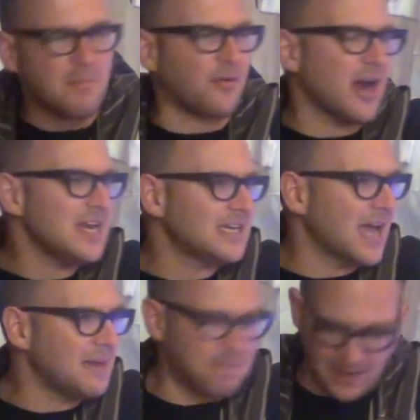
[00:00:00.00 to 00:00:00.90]

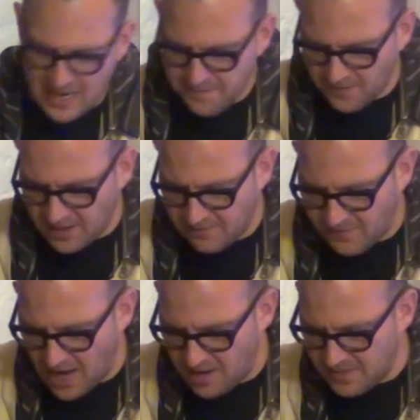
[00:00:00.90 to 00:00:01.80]
brain-dead playful
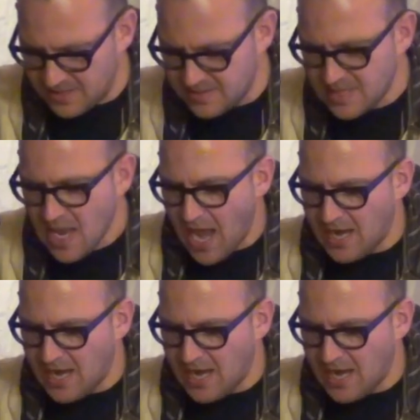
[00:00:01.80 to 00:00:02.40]
environments,